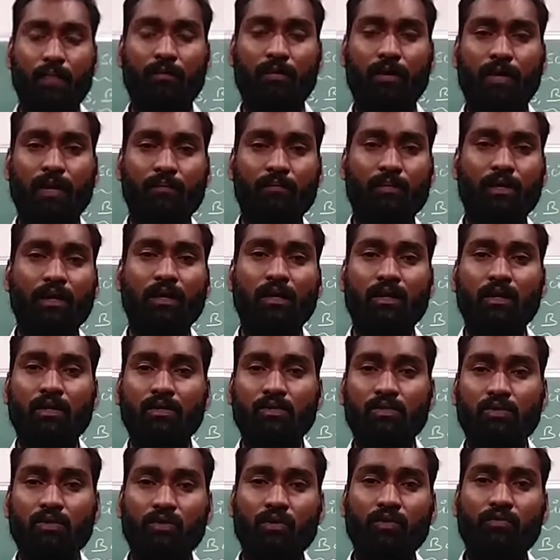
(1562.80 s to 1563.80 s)
Okay,
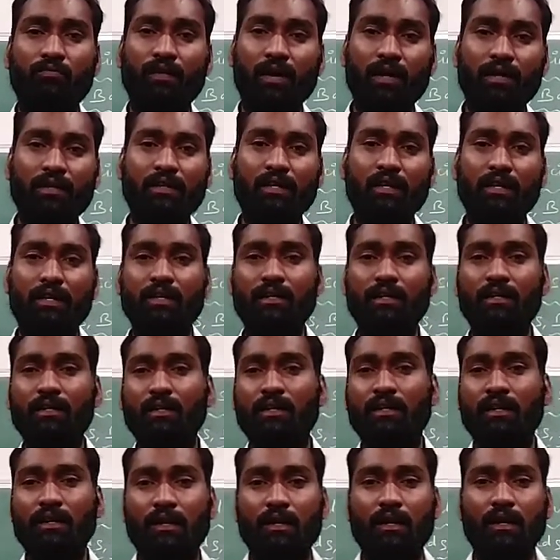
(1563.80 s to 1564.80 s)
so when the
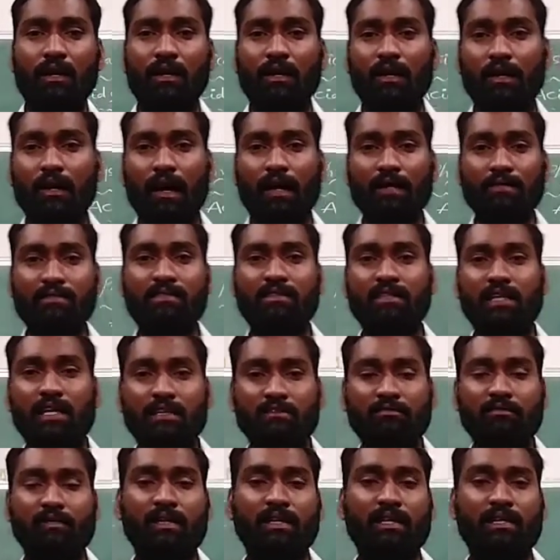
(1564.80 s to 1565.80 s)
acid react
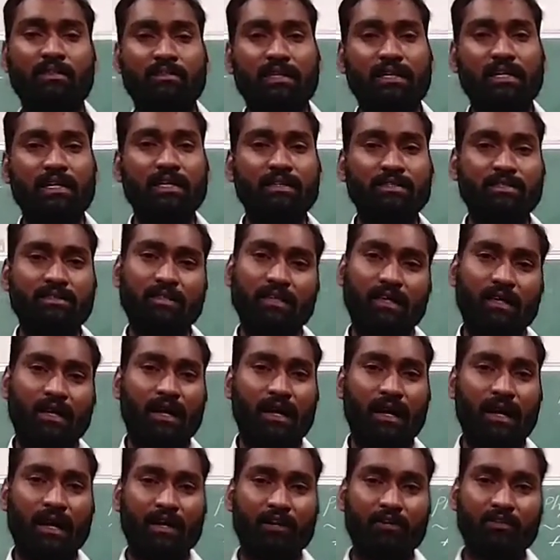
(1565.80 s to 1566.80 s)
with metal, they
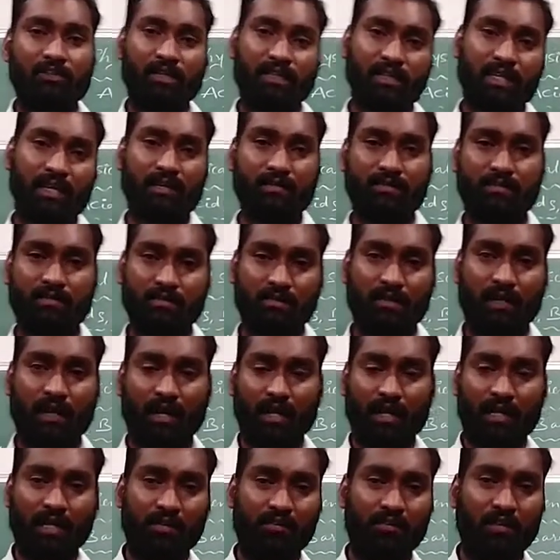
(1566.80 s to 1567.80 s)
release hydrogen gas,
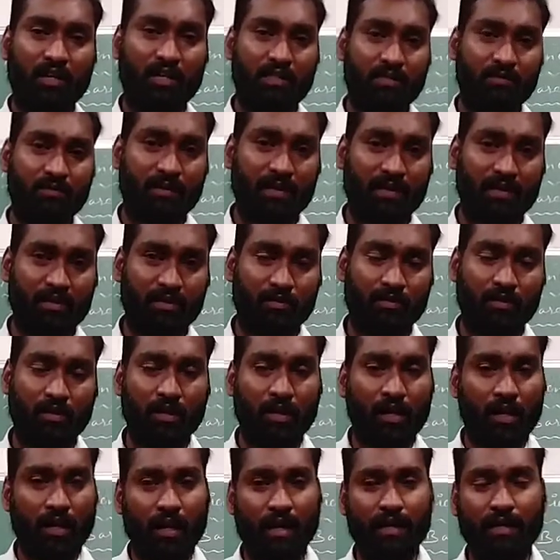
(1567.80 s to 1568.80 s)
already we explained you.
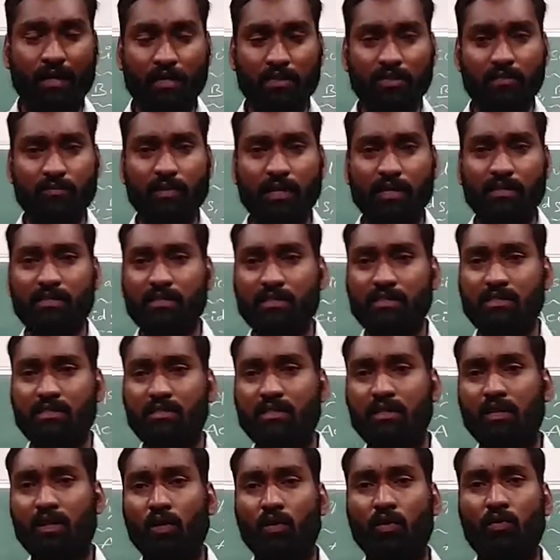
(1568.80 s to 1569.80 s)
And also
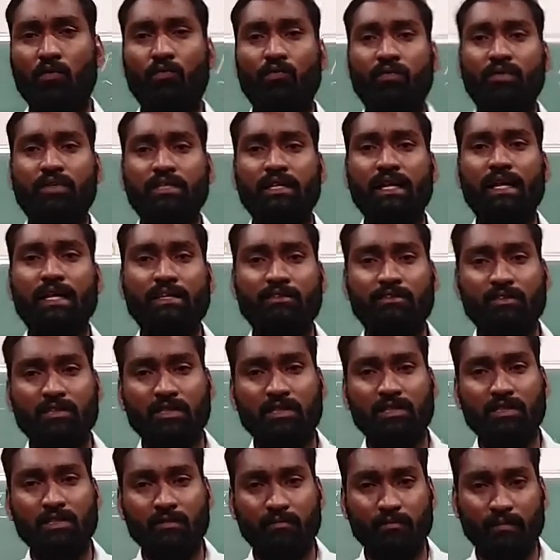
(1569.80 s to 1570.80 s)
bases which react
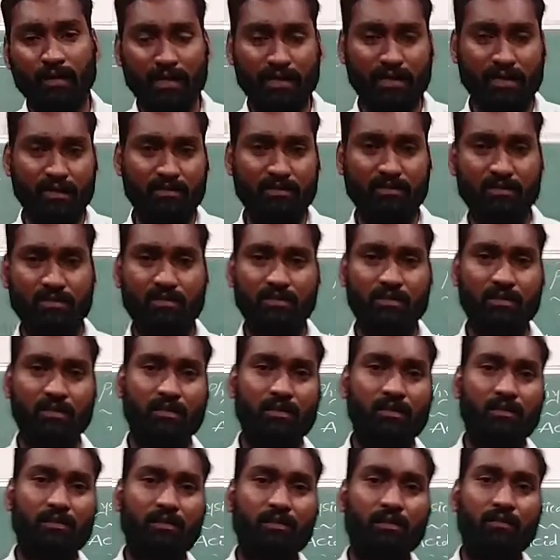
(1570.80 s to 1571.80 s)
with
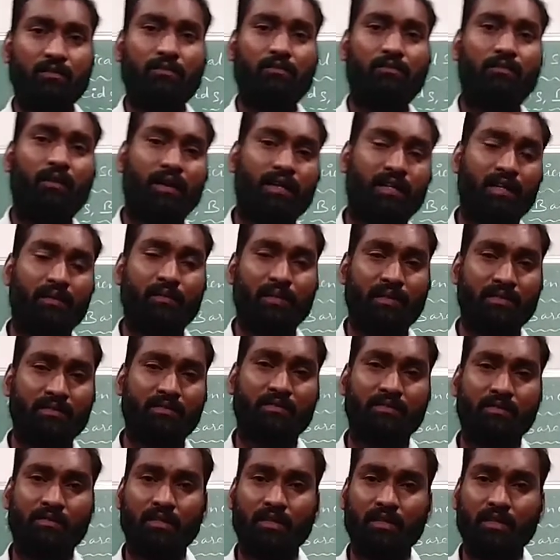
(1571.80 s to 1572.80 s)
metals, what
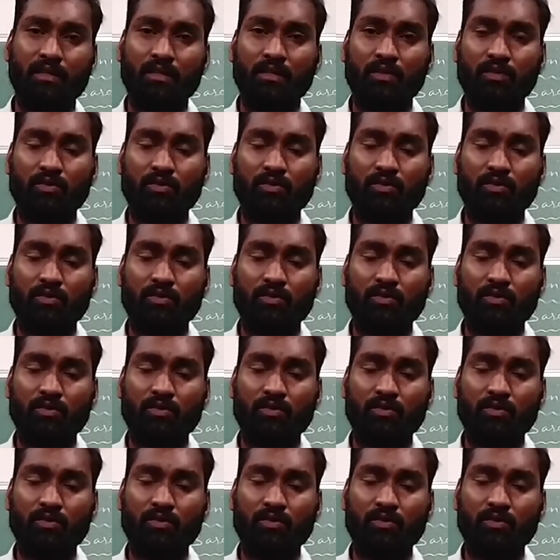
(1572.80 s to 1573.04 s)
happens?